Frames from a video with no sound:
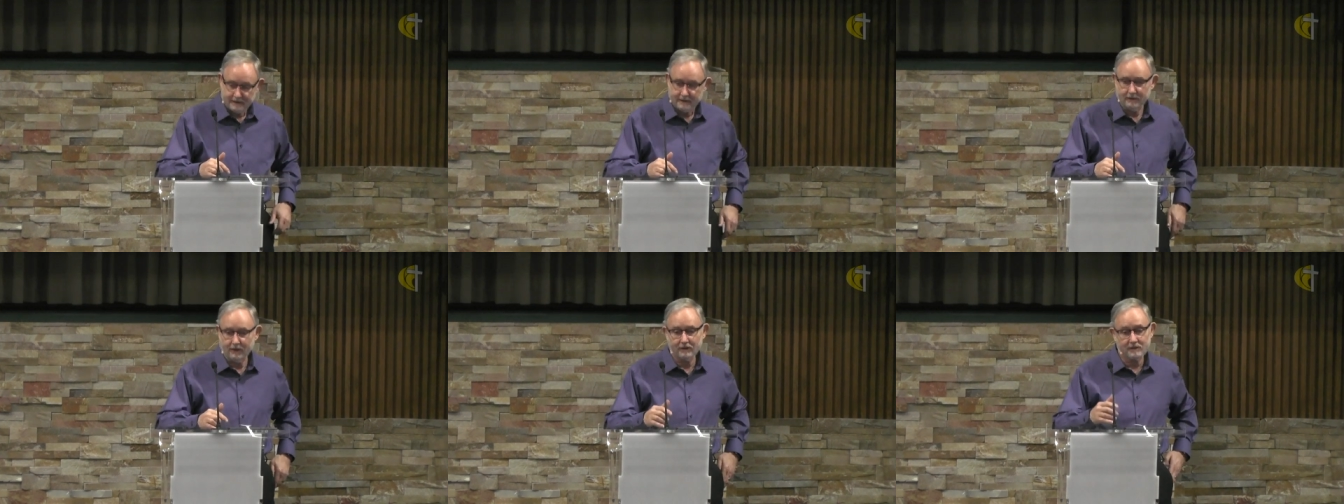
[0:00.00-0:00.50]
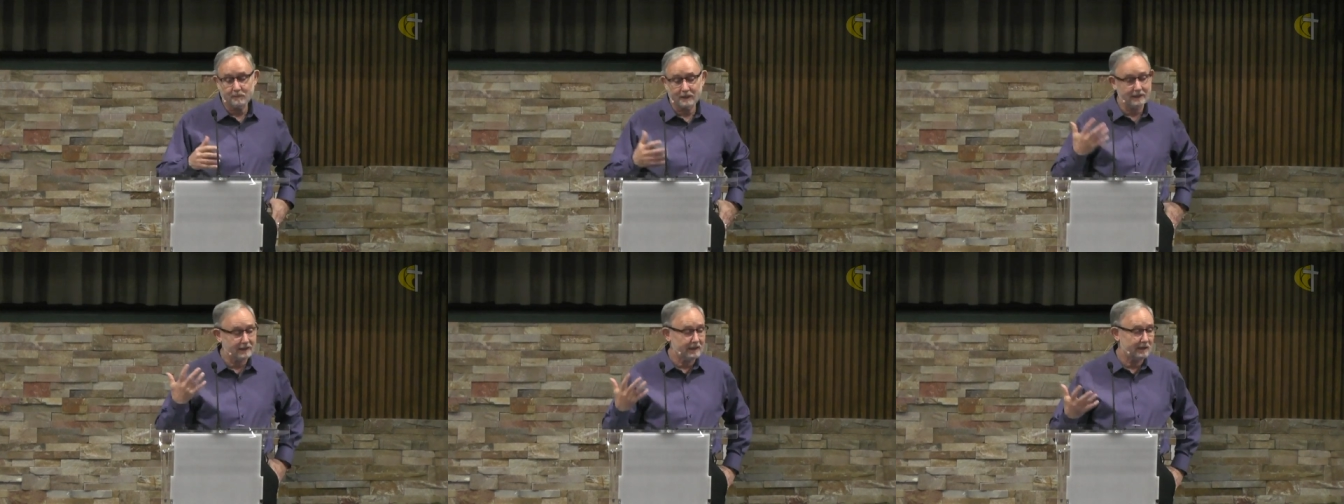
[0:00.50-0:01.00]
And
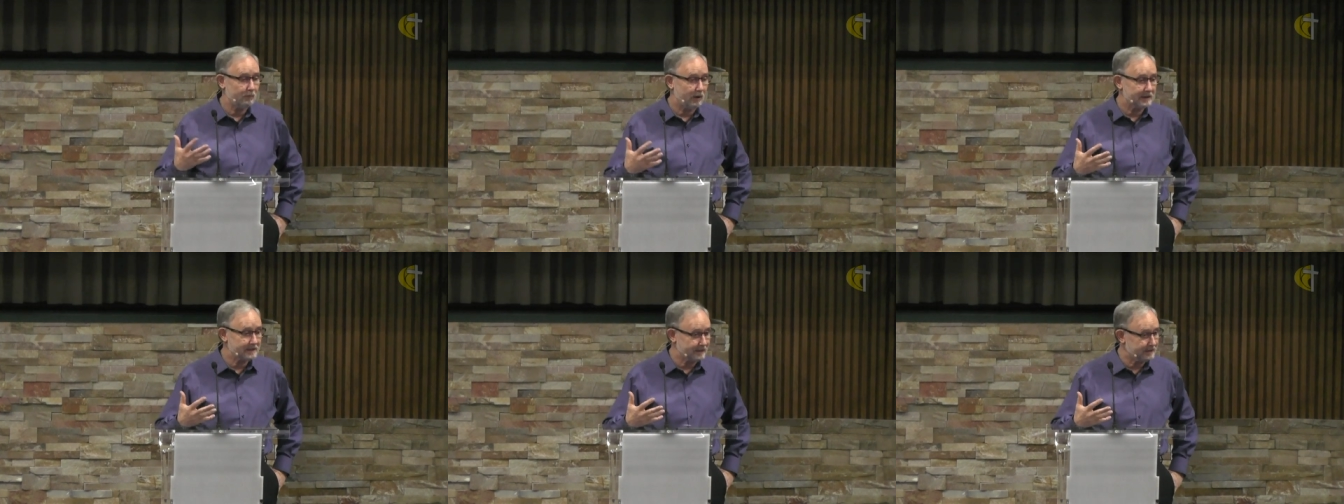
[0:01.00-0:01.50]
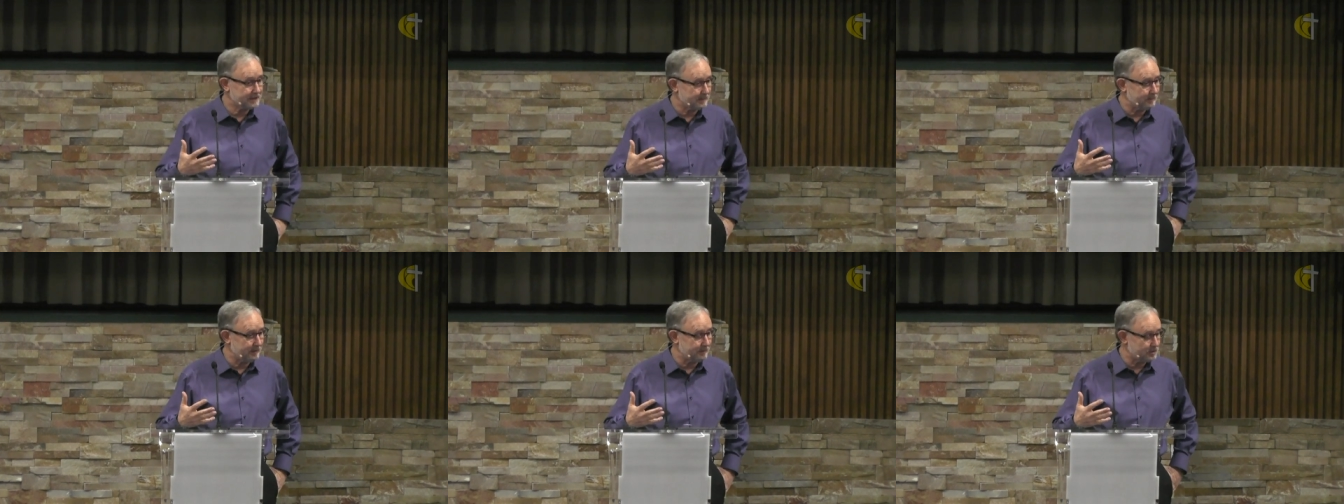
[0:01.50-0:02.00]
ultimately, He wants us to
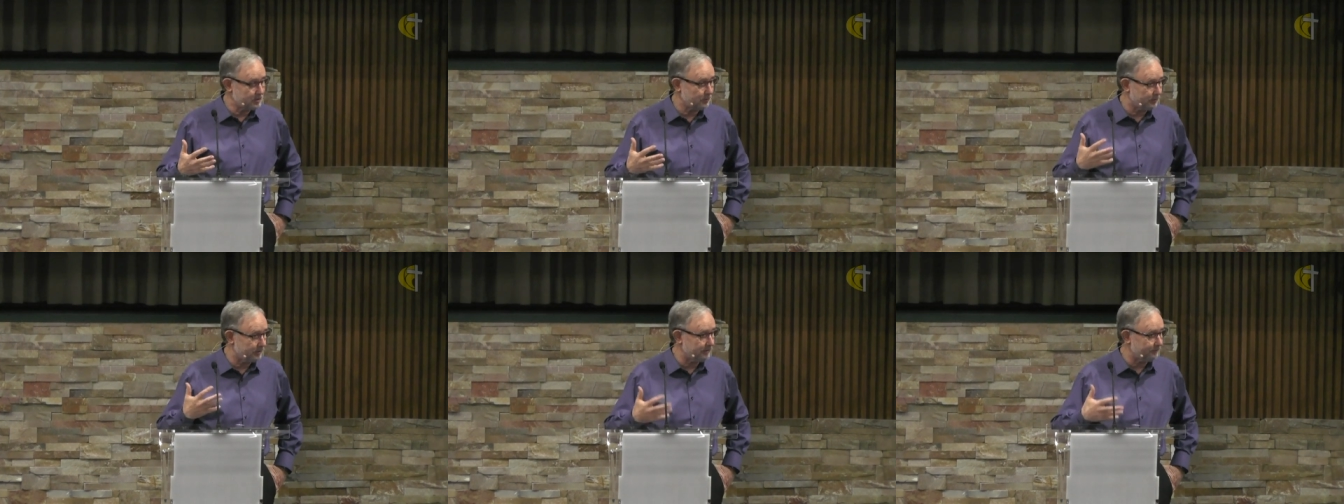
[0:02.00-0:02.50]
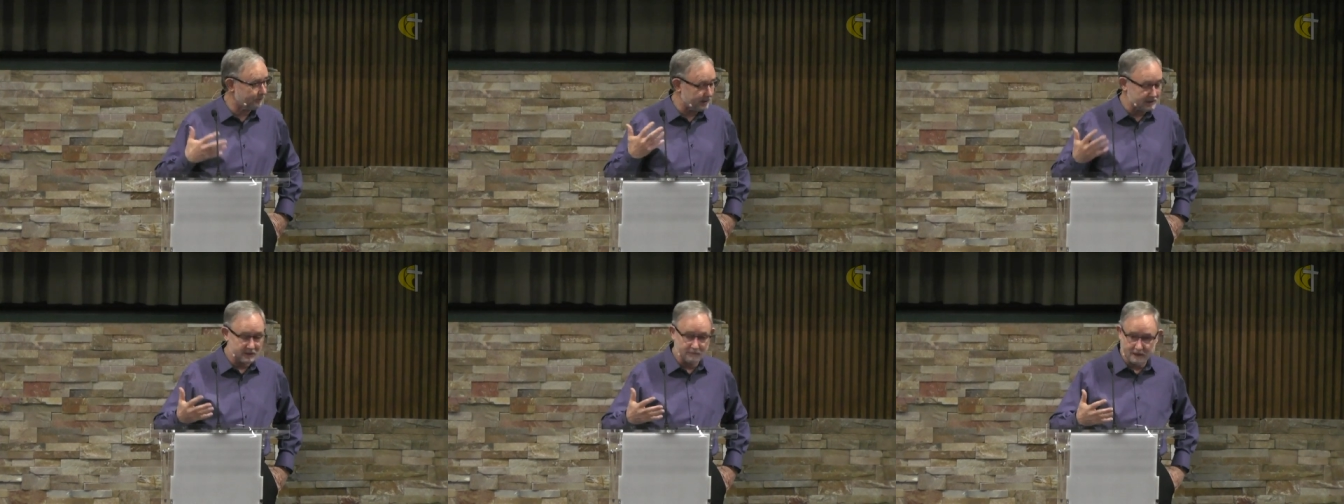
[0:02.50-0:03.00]
be mature and for
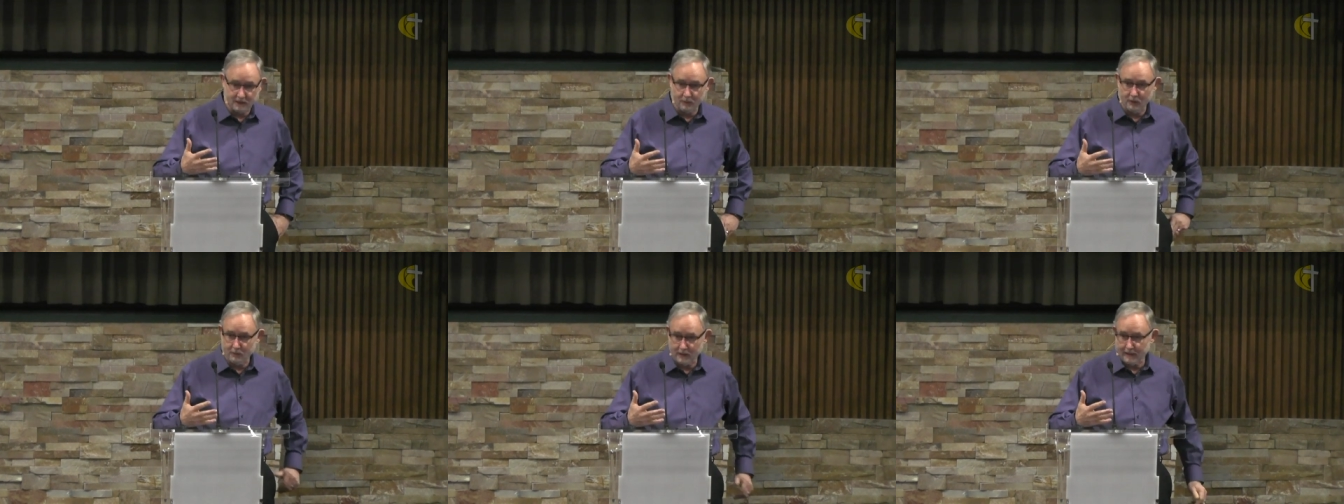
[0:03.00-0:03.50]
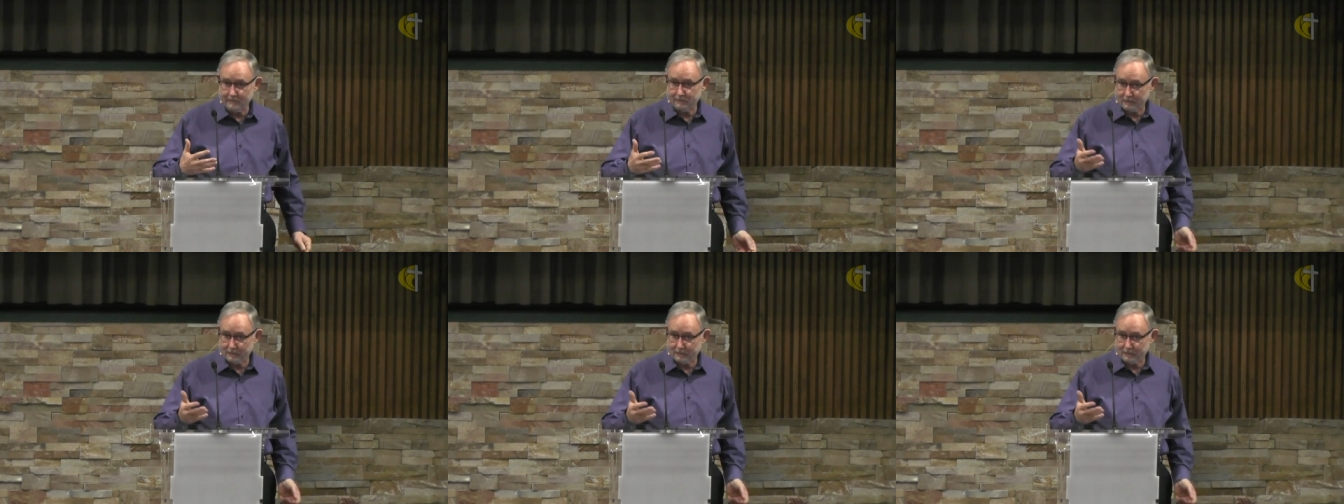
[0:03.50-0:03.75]
us to be grown up,